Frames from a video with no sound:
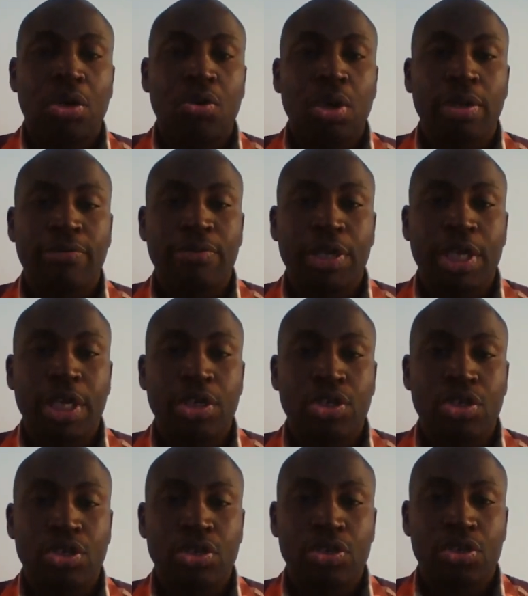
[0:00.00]

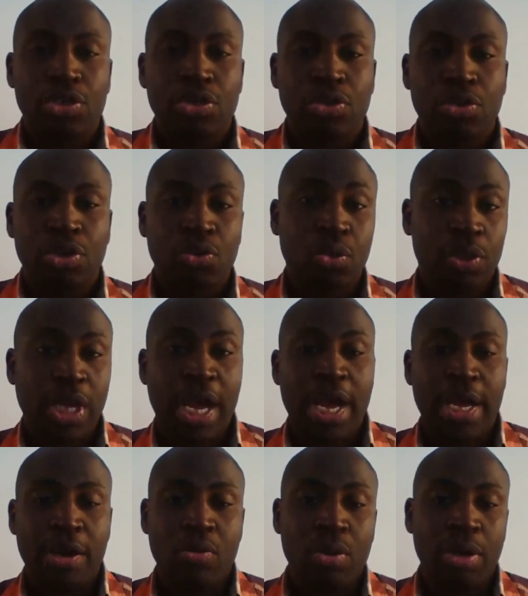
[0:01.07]
qualifications, those
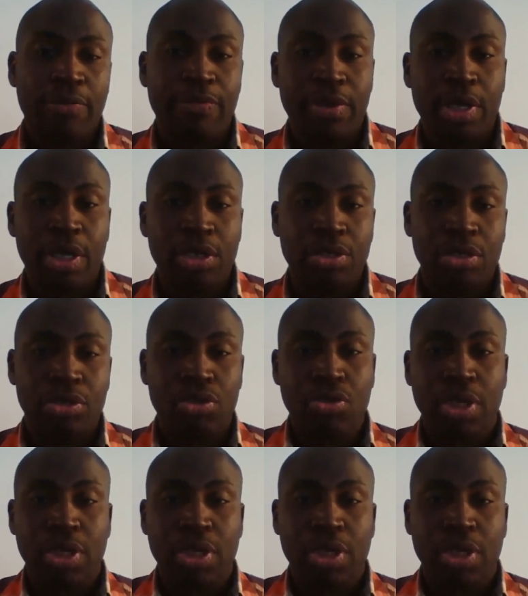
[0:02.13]
higher qualifications,